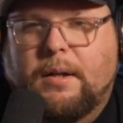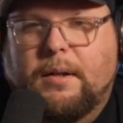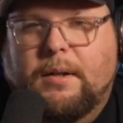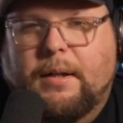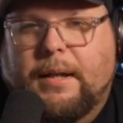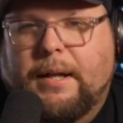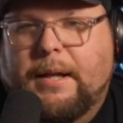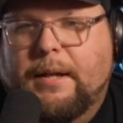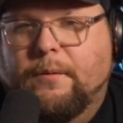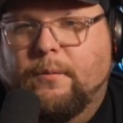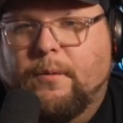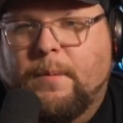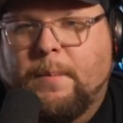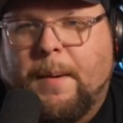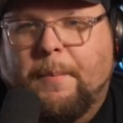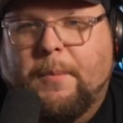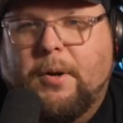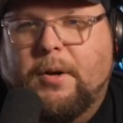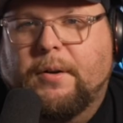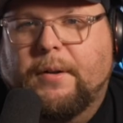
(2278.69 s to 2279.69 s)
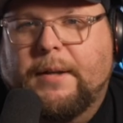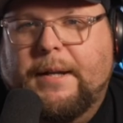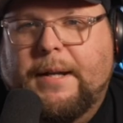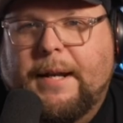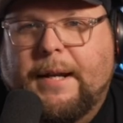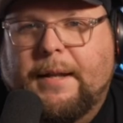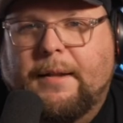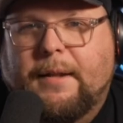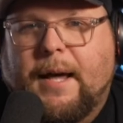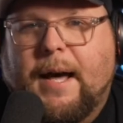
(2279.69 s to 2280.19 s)
lead, remember your
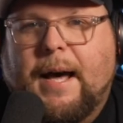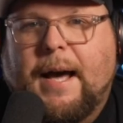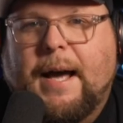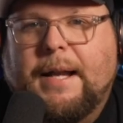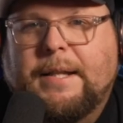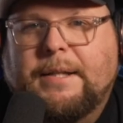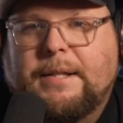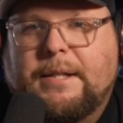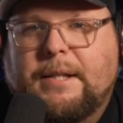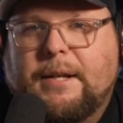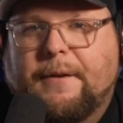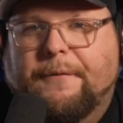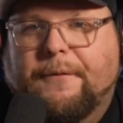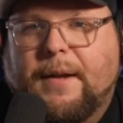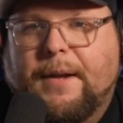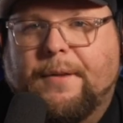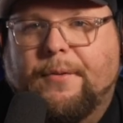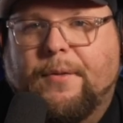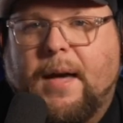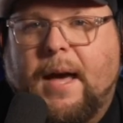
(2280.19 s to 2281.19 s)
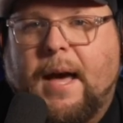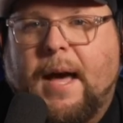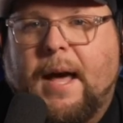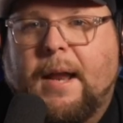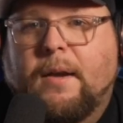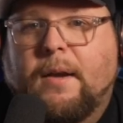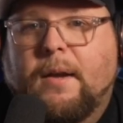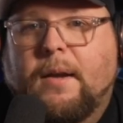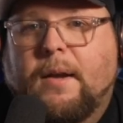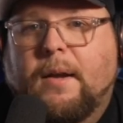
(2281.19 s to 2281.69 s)
leading lines, stuff like
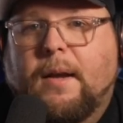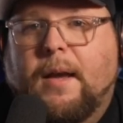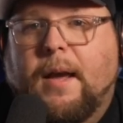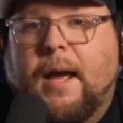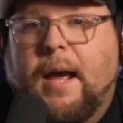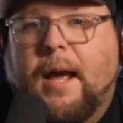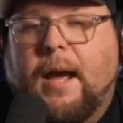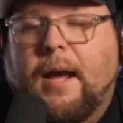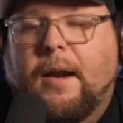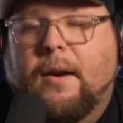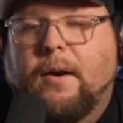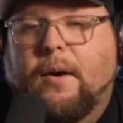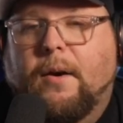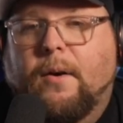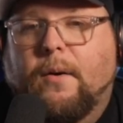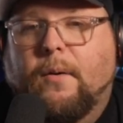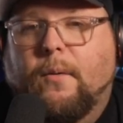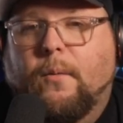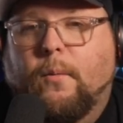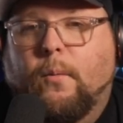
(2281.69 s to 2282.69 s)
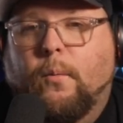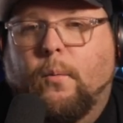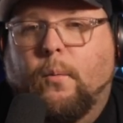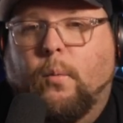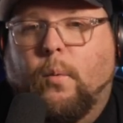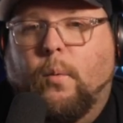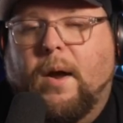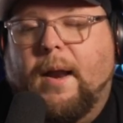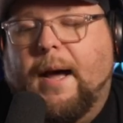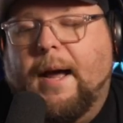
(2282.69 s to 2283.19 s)
that. And
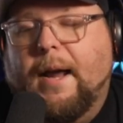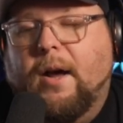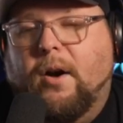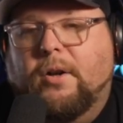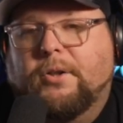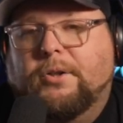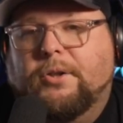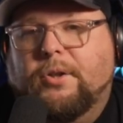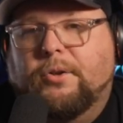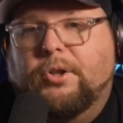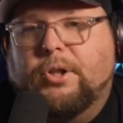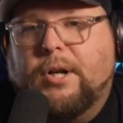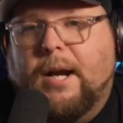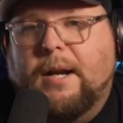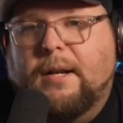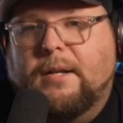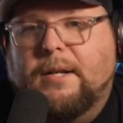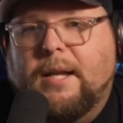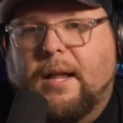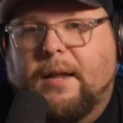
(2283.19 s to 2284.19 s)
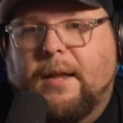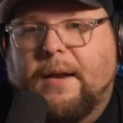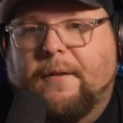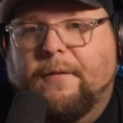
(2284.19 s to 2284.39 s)
what I also try to tell